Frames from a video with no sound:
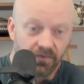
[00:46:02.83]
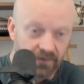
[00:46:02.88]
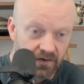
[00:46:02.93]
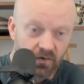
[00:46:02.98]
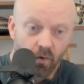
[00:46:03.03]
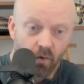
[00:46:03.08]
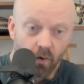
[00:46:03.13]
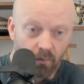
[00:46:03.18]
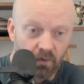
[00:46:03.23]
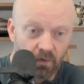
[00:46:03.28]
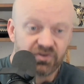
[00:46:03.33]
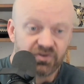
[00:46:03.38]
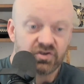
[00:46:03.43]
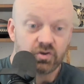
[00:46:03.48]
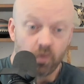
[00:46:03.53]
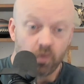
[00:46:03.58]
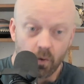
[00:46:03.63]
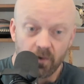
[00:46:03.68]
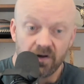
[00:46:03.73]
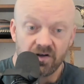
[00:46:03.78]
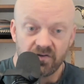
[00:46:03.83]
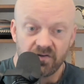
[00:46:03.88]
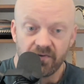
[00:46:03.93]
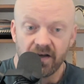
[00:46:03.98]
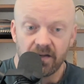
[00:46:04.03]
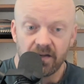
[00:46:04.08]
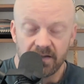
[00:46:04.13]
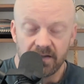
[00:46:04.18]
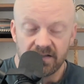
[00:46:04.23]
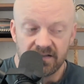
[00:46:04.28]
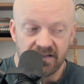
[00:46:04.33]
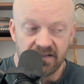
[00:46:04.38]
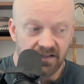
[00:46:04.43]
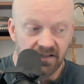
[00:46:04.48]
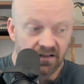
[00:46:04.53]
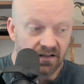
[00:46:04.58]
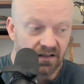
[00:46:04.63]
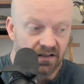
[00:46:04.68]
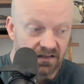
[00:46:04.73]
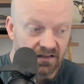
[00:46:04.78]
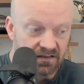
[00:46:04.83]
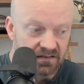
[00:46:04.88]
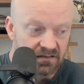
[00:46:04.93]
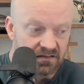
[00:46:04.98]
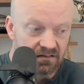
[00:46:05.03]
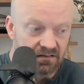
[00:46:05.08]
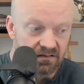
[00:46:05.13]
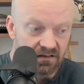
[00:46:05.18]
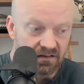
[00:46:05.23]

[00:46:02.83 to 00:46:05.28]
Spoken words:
the normal storage vitamin D is